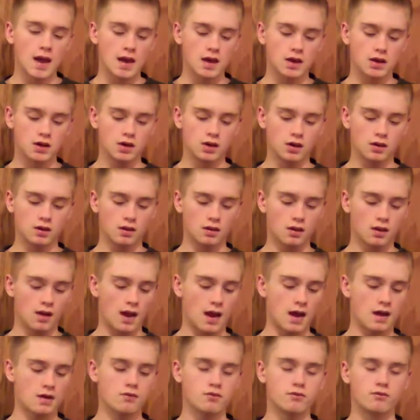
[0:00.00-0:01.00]
And
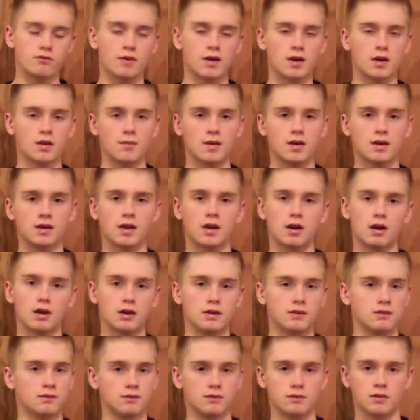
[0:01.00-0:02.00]
I would recommend
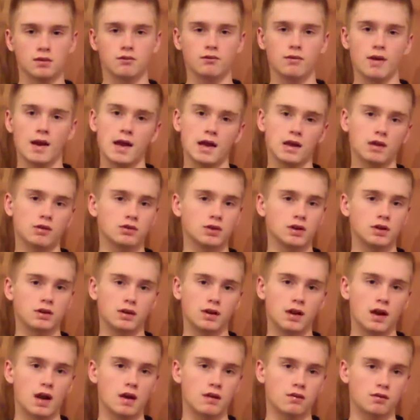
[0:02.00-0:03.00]
carrying a rag
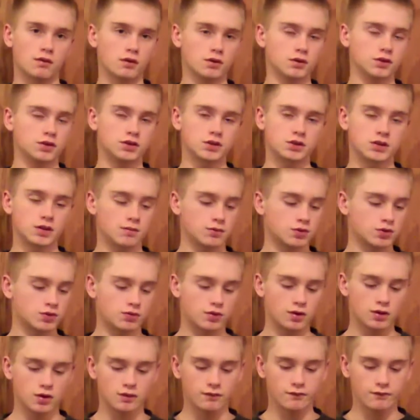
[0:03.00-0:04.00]
around, guys, or just some
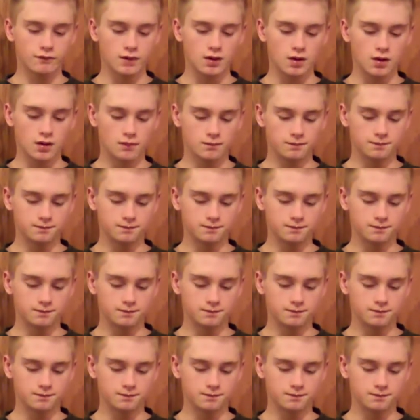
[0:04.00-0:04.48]
sort of